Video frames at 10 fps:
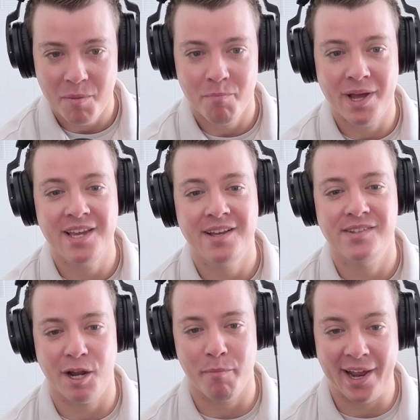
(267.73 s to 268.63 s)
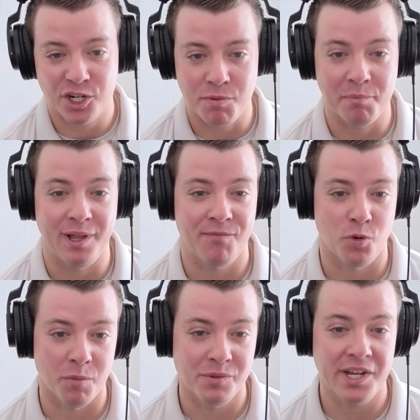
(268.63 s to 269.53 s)
many consent management
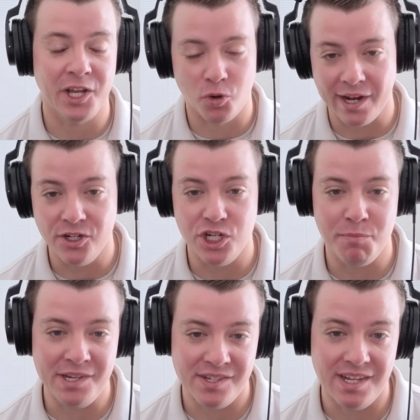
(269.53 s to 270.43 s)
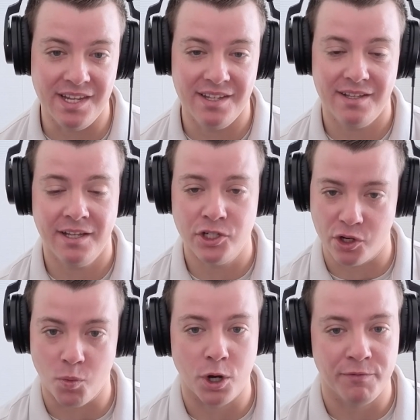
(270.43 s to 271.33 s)
platforms integrate GPC into
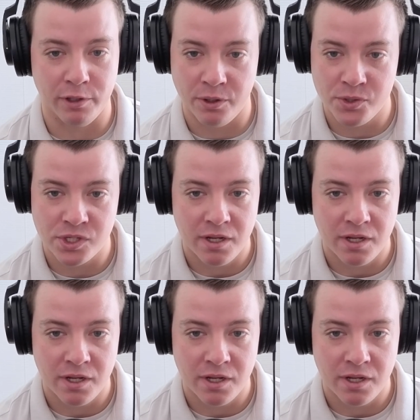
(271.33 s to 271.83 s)
their workflows,